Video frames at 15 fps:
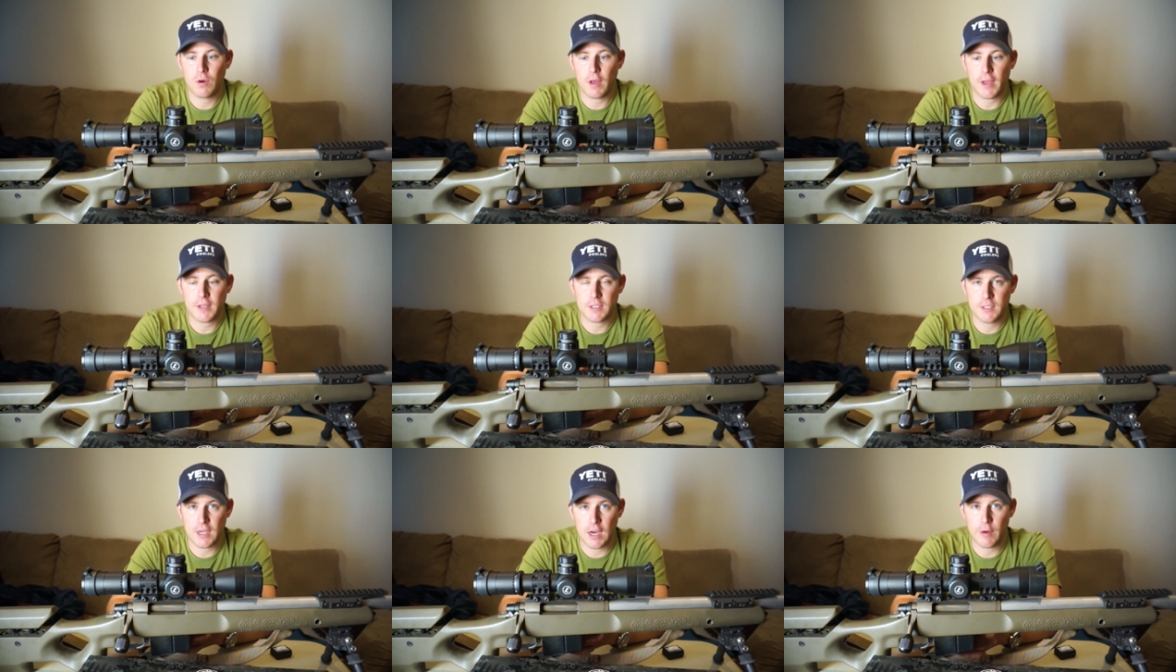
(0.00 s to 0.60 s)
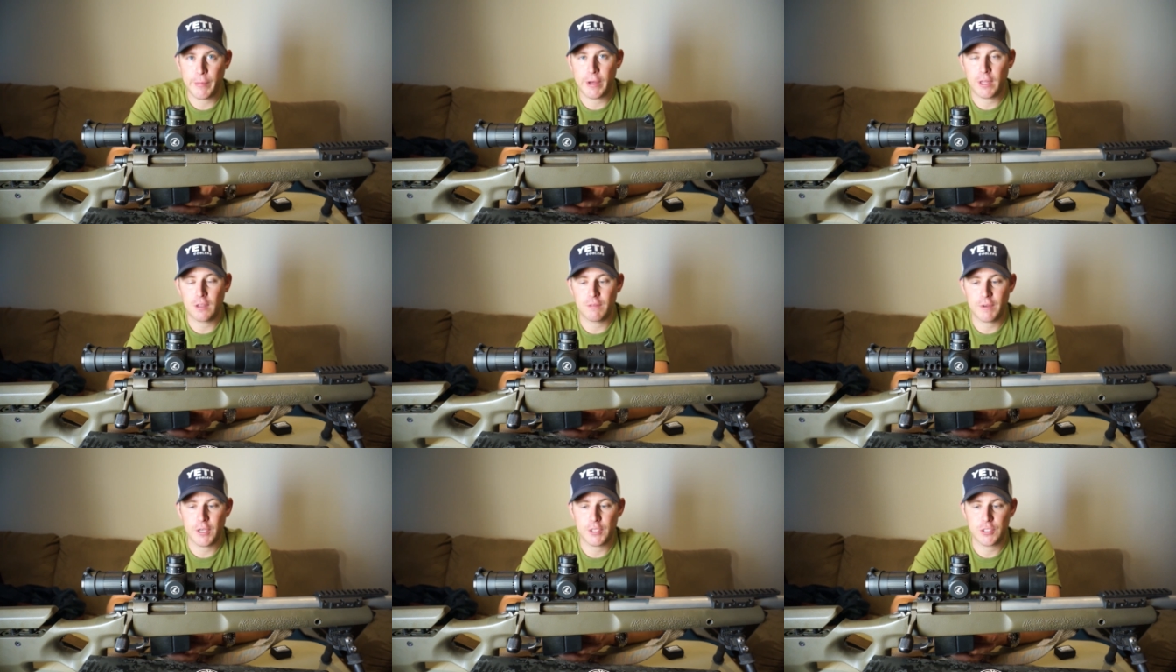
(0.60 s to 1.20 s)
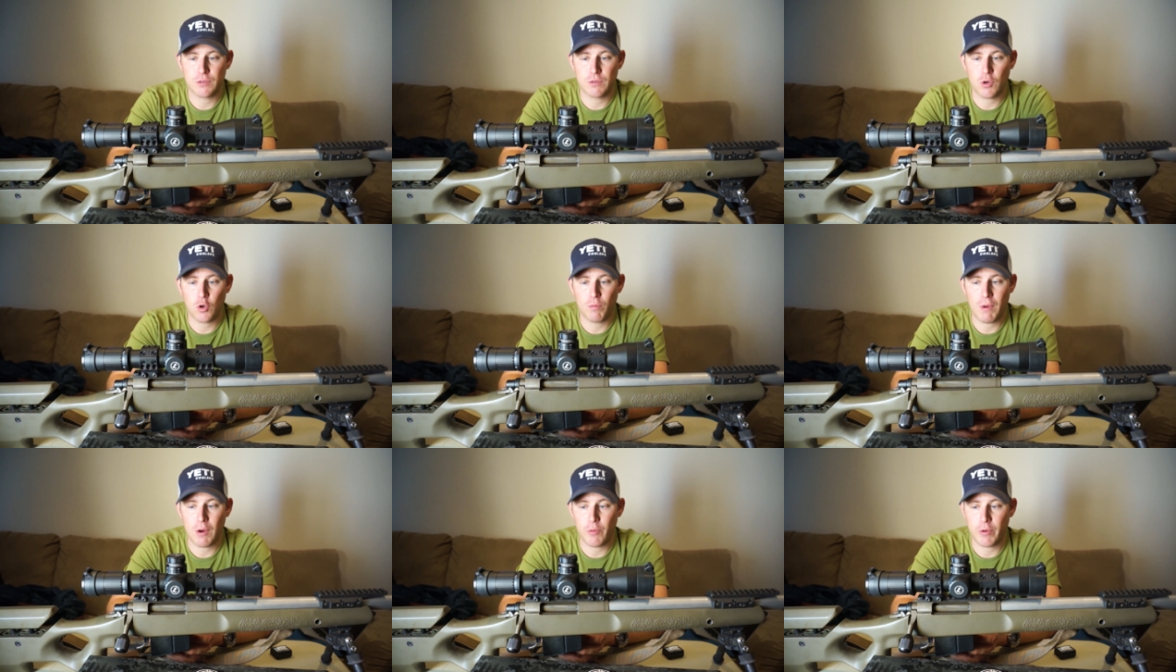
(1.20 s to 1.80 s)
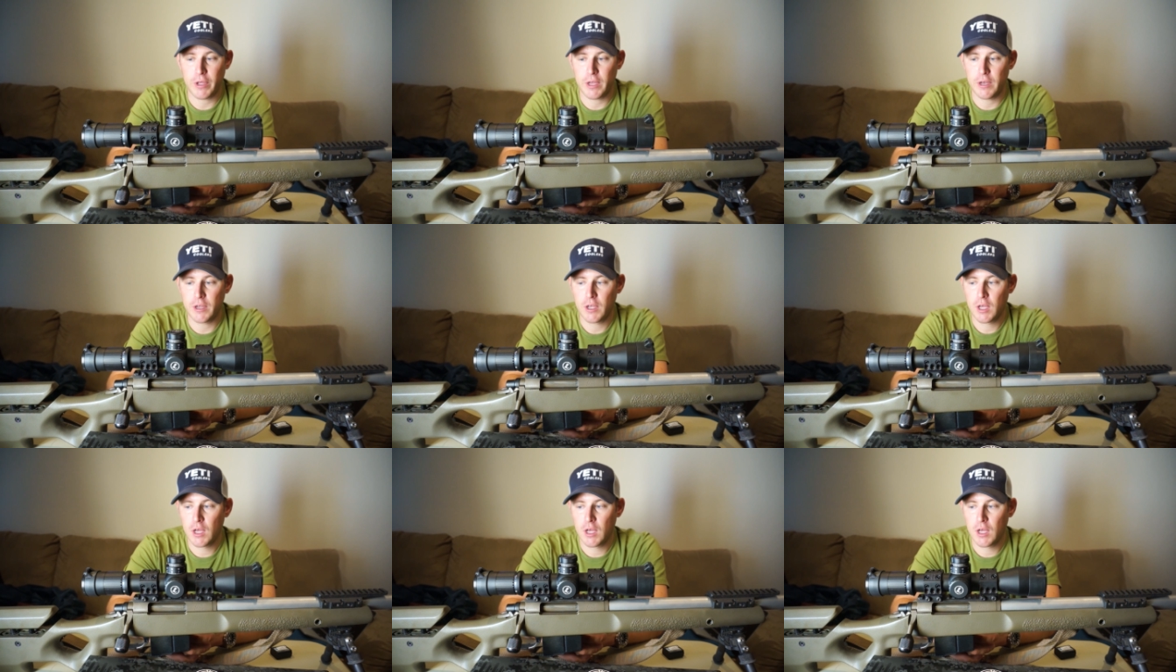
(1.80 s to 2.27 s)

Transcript: I like to dial my elevation, hold my wind.